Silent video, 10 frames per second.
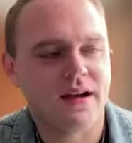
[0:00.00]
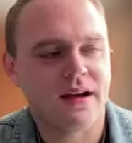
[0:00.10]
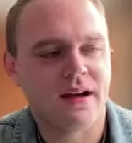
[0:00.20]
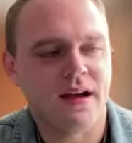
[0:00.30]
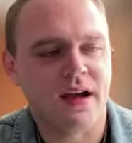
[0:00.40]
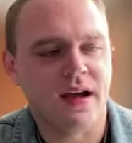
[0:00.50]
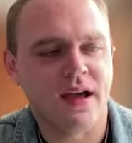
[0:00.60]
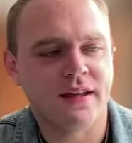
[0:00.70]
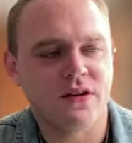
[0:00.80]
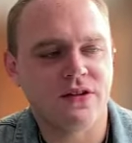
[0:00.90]
Uh, I,
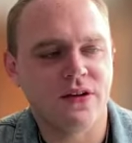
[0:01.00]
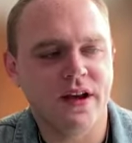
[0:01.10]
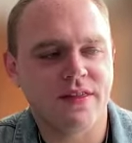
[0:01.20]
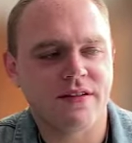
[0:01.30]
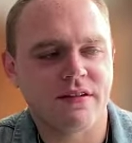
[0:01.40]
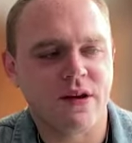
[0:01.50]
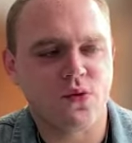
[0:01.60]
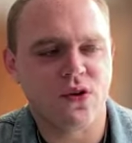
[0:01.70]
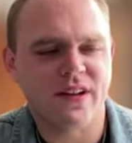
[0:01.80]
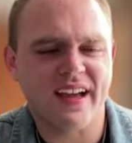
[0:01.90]
I, know you got there at
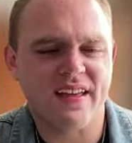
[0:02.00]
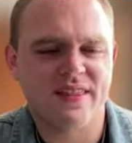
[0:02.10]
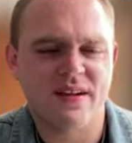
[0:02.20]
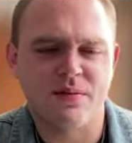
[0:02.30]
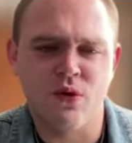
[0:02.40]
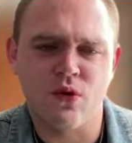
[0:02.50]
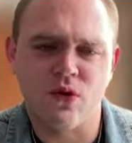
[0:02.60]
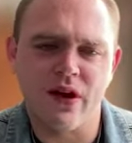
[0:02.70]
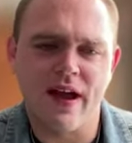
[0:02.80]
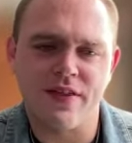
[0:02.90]
one. I got there
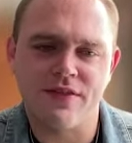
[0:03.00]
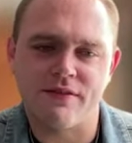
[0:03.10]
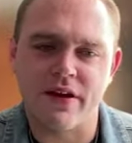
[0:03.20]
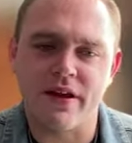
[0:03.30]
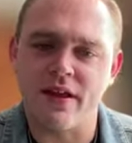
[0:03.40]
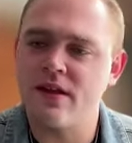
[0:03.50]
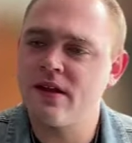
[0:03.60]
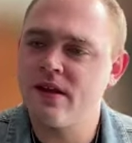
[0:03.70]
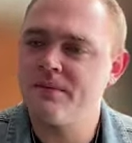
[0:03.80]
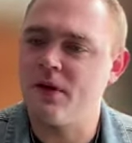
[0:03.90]
more at three,
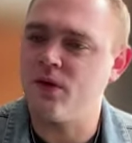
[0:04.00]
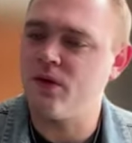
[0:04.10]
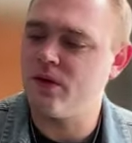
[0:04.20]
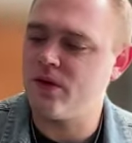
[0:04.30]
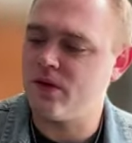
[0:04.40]
but yeah.